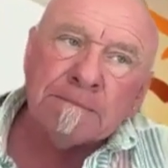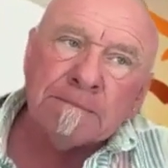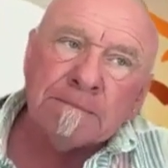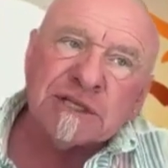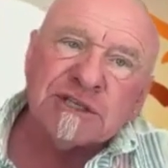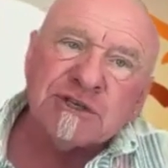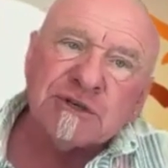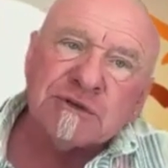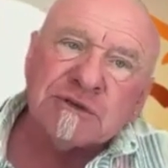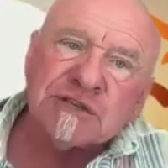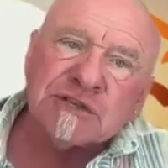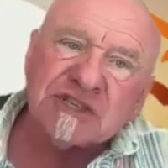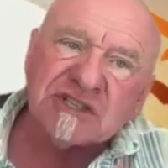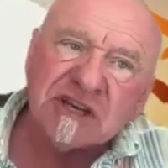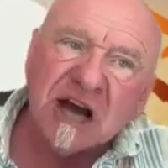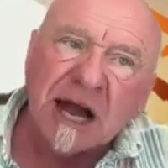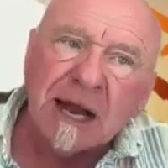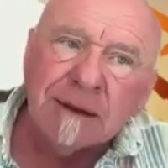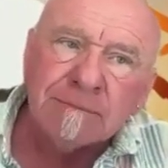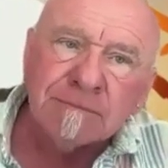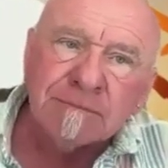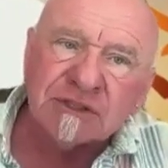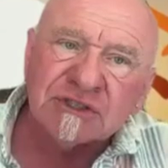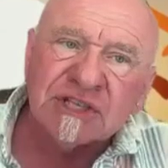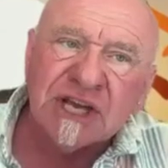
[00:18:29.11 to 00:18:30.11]
but you
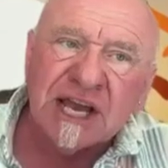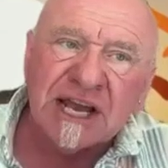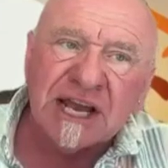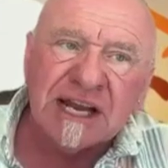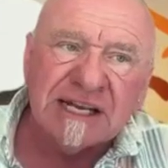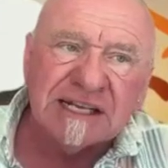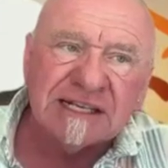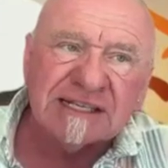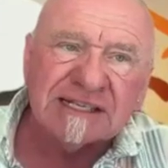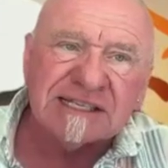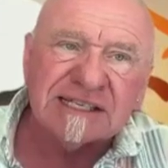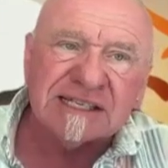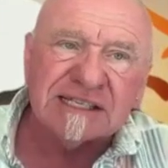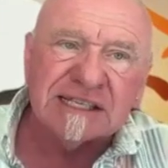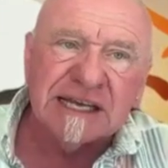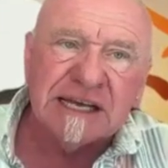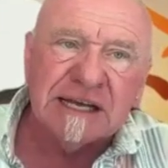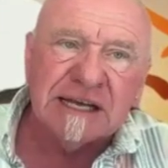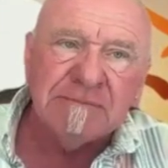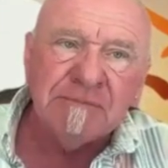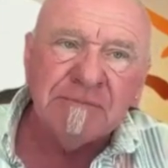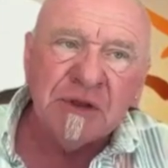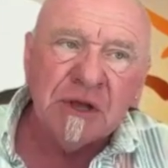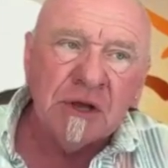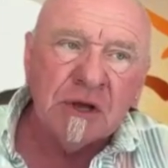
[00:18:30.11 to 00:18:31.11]

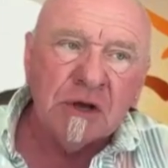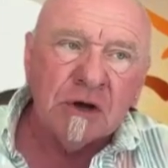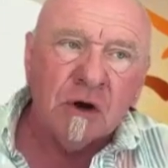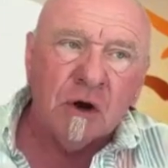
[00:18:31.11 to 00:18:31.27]
simultaneously